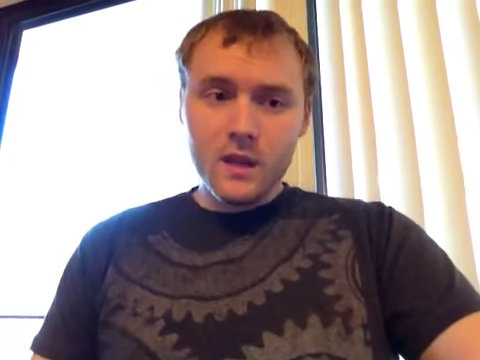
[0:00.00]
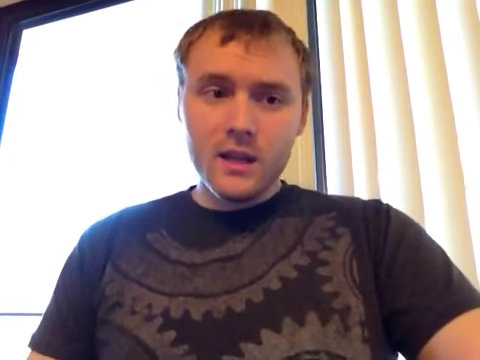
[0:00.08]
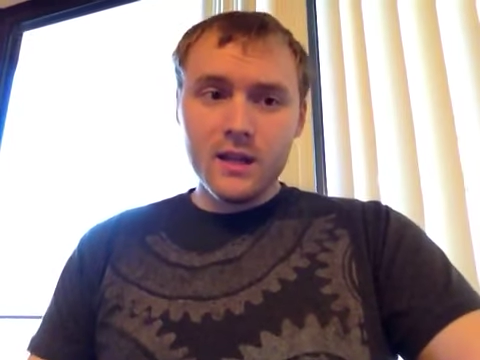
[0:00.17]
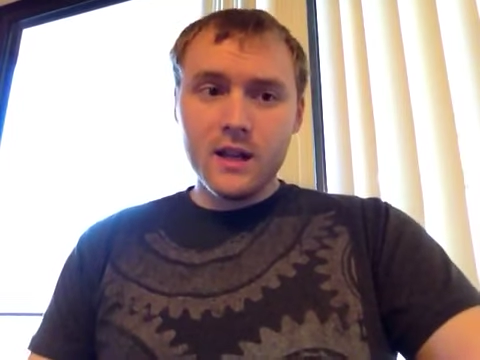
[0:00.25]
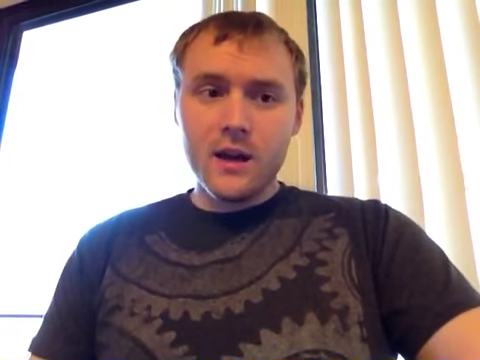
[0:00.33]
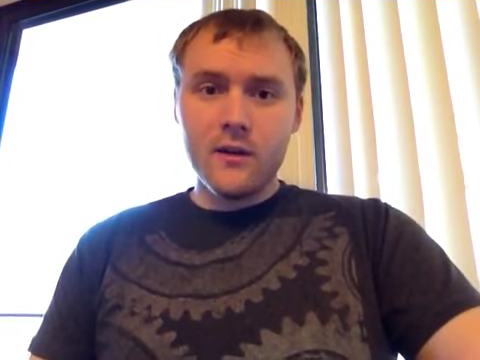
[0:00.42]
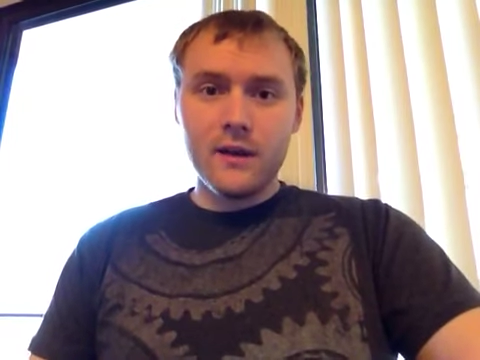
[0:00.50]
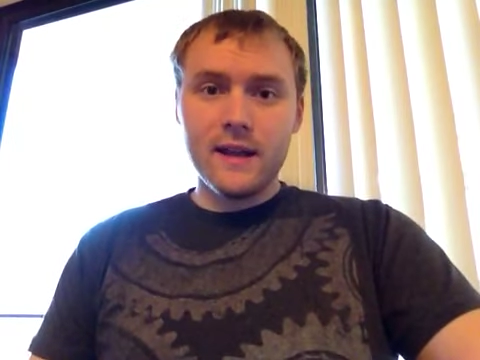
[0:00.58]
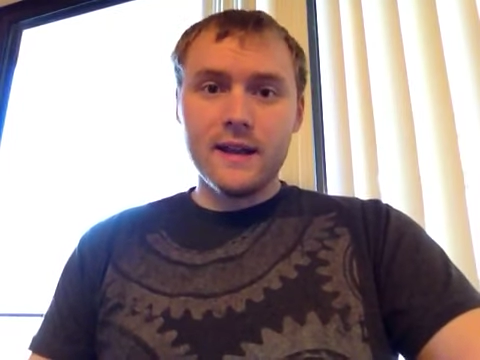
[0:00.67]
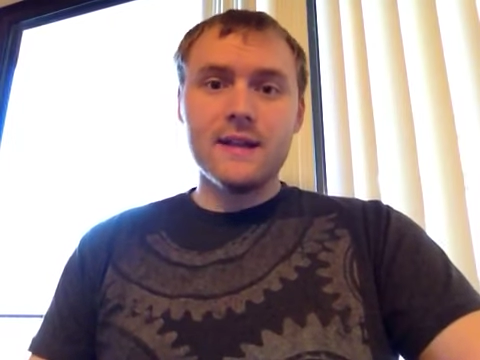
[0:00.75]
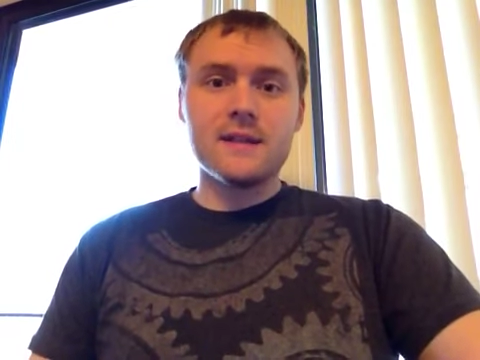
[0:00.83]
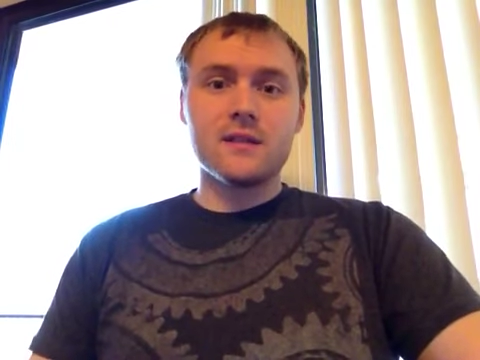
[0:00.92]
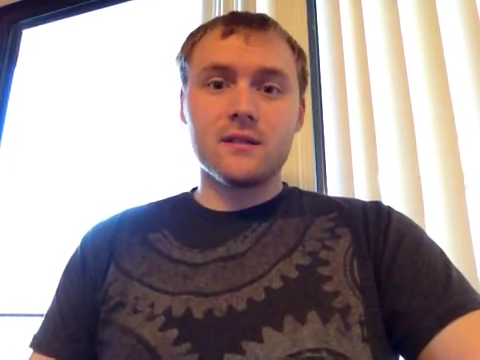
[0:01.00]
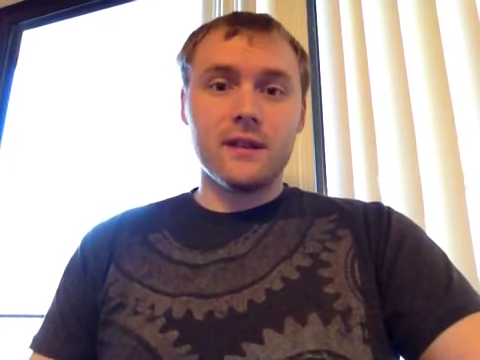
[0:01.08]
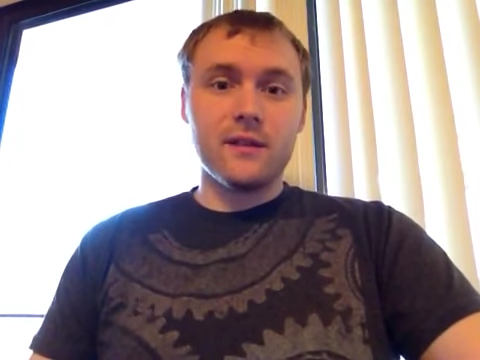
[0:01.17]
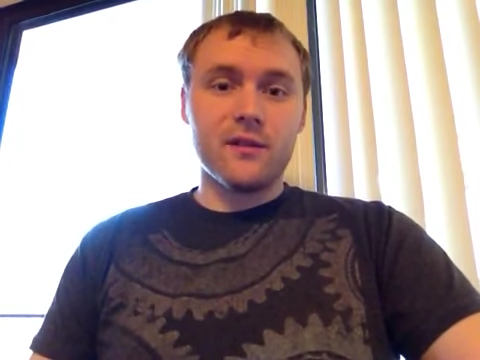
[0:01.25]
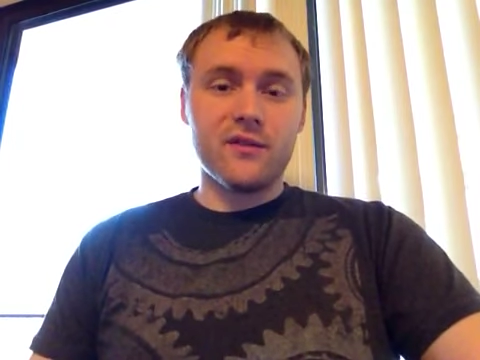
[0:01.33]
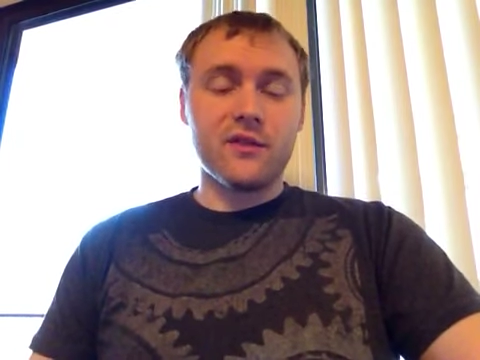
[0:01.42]
it is
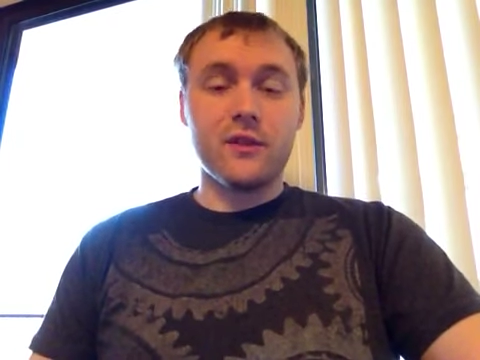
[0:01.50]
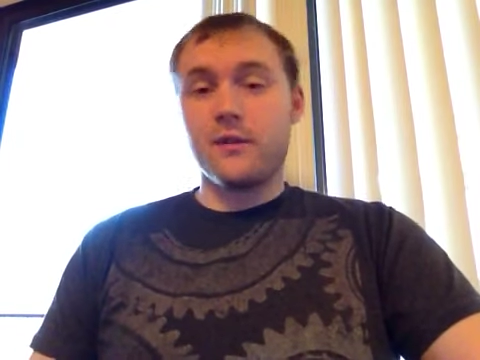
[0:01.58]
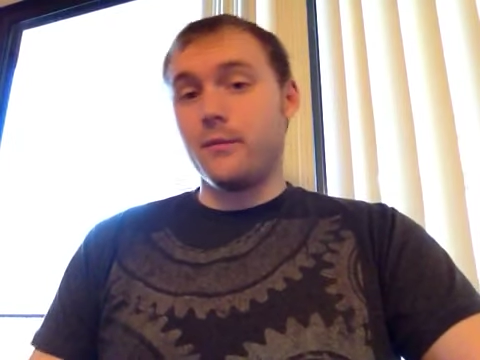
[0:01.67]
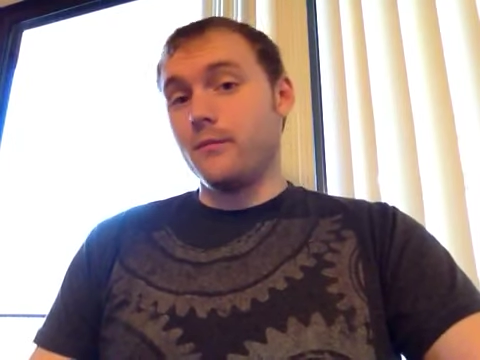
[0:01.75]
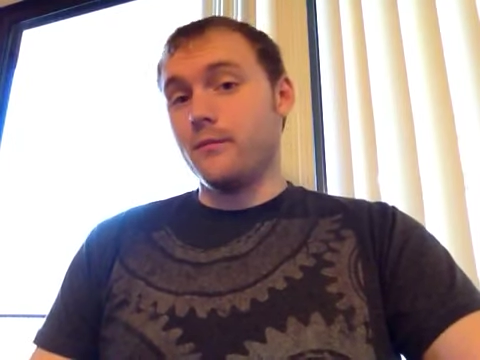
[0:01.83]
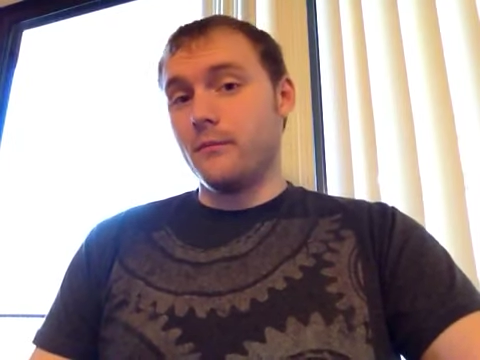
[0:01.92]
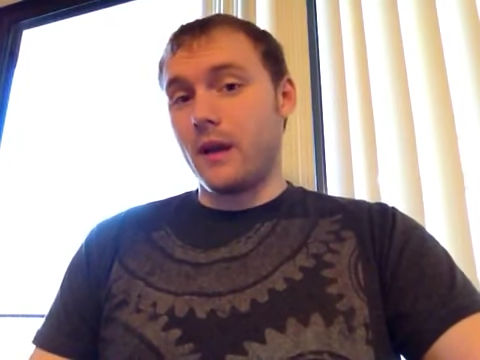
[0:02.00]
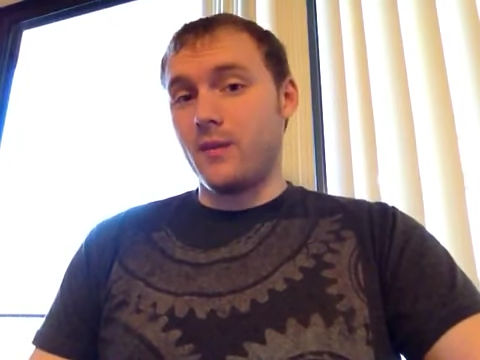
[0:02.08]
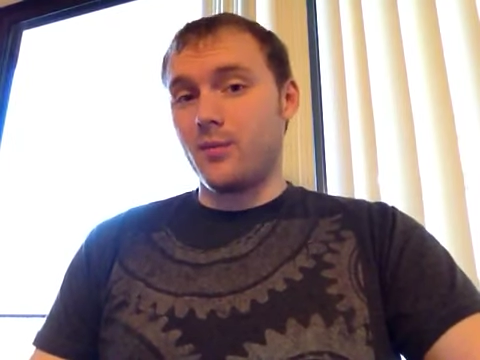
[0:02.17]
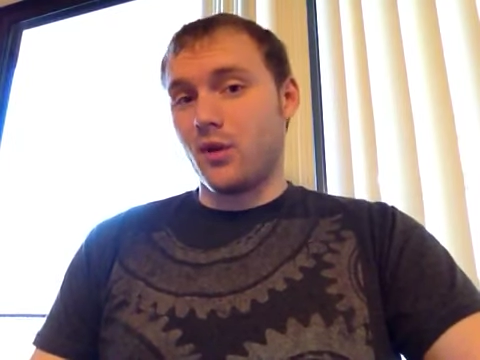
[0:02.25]
illegal for you to make